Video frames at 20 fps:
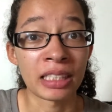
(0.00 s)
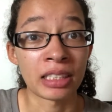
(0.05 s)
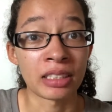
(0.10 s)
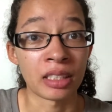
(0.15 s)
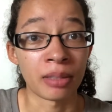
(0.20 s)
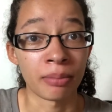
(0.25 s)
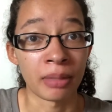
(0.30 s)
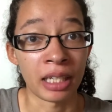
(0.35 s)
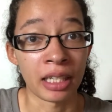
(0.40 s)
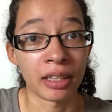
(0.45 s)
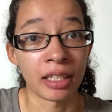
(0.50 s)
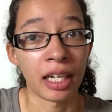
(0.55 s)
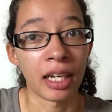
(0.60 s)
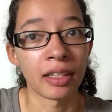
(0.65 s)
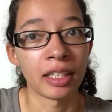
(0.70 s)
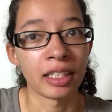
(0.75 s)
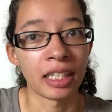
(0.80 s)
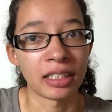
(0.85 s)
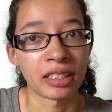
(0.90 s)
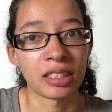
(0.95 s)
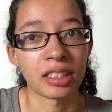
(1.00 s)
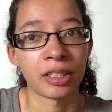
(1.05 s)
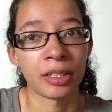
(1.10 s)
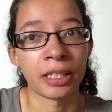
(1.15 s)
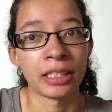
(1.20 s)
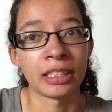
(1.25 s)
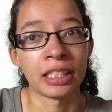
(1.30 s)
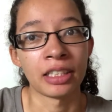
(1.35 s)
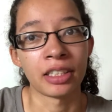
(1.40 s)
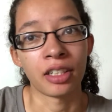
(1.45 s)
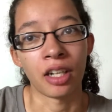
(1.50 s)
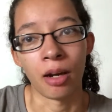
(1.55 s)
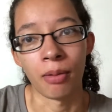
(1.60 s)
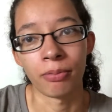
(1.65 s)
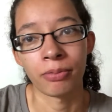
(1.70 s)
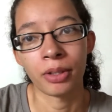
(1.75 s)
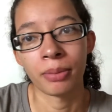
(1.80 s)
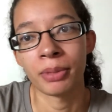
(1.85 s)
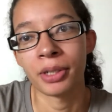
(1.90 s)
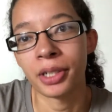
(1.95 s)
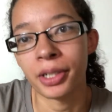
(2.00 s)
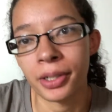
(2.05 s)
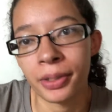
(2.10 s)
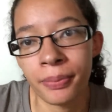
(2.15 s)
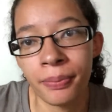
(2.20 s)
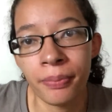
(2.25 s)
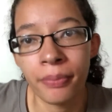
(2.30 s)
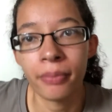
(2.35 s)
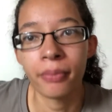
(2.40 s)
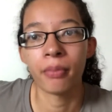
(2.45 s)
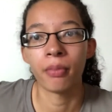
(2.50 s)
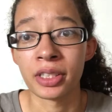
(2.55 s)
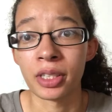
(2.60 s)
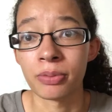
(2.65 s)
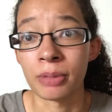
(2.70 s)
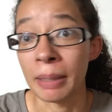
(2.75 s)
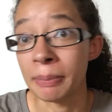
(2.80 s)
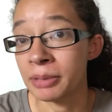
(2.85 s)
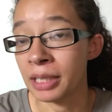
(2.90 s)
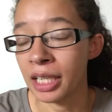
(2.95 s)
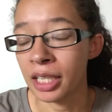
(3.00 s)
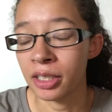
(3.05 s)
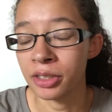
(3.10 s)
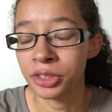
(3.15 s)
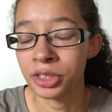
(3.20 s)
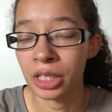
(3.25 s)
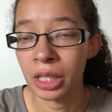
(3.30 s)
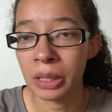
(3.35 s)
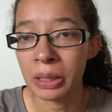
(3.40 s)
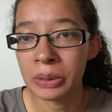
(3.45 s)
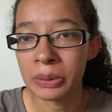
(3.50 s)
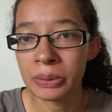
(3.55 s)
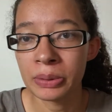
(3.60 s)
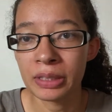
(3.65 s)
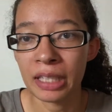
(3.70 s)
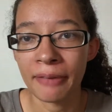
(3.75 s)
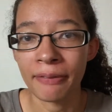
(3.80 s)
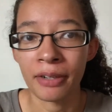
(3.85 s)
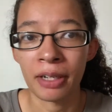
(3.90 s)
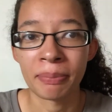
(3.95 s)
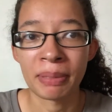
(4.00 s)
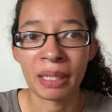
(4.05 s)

but that doesn't mean that they necessarily didn't come from her. Going to reptile shows,